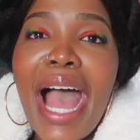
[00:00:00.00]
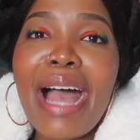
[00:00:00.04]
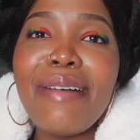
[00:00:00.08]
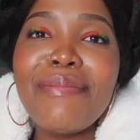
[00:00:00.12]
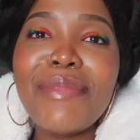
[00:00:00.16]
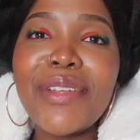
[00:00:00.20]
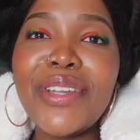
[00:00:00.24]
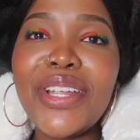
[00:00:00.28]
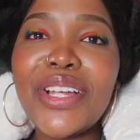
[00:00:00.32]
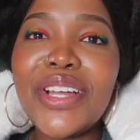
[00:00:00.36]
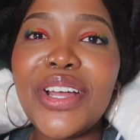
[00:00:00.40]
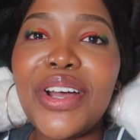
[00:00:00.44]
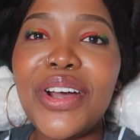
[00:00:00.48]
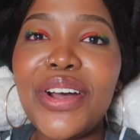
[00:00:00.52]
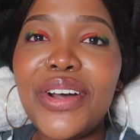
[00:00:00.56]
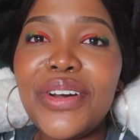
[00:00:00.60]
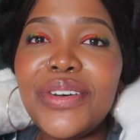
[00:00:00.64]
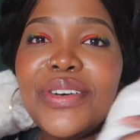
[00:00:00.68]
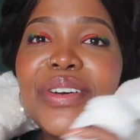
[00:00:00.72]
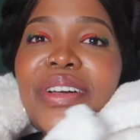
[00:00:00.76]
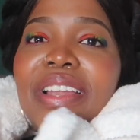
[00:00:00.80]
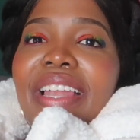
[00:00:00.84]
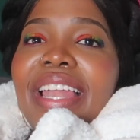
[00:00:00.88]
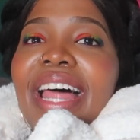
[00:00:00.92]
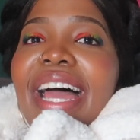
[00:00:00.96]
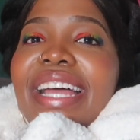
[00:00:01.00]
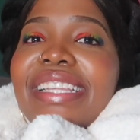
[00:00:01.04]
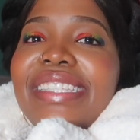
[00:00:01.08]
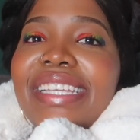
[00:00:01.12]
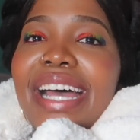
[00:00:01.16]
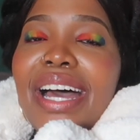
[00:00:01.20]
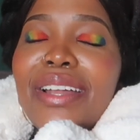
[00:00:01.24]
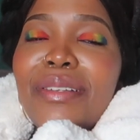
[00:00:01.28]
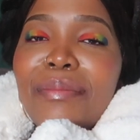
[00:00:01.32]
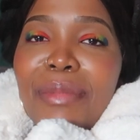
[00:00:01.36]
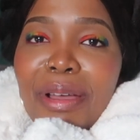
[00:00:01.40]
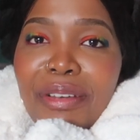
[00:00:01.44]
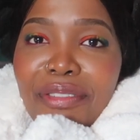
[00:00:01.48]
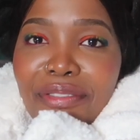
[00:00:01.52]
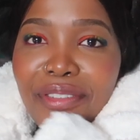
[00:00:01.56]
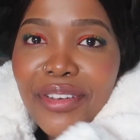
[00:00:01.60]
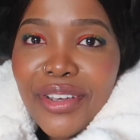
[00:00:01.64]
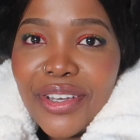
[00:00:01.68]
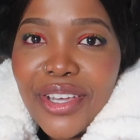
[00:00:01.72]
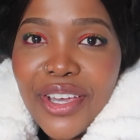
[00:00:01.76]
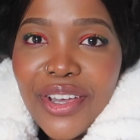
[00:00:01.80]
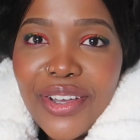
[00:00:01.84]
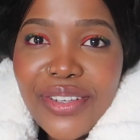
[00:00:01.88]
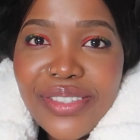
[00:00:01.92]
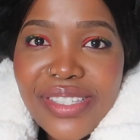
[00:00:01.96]
I'm going to go lie down in my
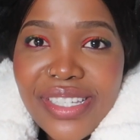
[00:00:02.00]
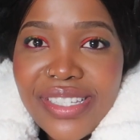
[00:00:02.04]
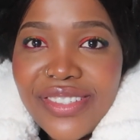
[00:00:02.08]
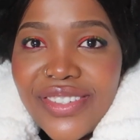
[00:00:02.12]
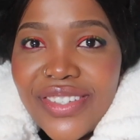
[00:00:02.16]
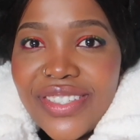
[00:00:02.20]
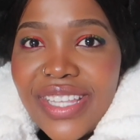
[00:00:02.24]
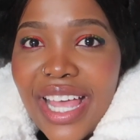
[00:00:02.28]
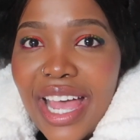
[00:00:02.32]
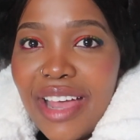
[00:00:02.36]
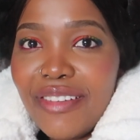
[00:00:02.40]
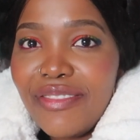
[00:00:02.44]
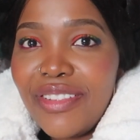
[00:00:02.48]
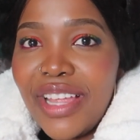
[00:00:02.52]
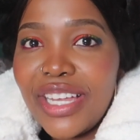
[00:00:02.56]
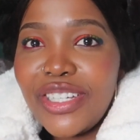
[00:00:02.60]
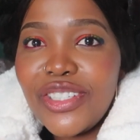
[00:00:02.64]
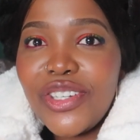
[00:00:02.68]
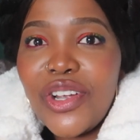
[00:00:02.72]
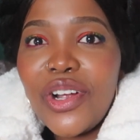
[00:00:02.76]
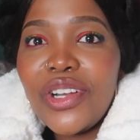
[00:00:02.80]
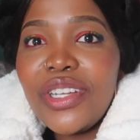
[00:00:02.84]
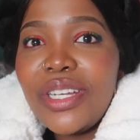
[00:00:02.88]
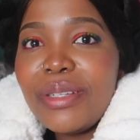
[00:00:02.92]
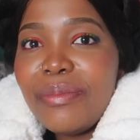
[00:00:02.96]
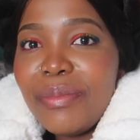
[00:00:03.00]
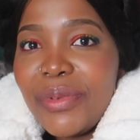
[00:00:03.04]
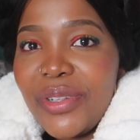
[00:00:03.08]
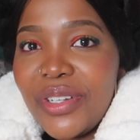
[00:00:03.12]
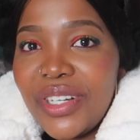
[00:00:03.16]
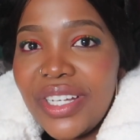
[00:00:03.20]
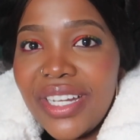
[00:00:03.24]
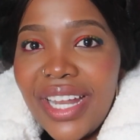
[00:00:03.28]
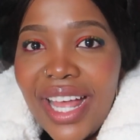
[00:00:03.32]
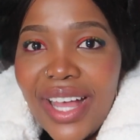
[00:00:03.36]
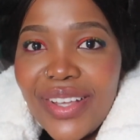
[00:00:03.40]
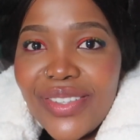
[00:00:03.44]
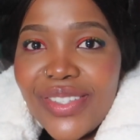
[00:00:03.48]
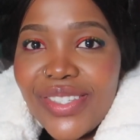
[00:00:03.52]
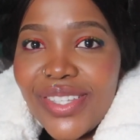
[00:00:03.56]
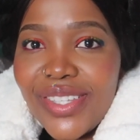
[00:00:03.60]
fur coat and just have like chocolate milk now.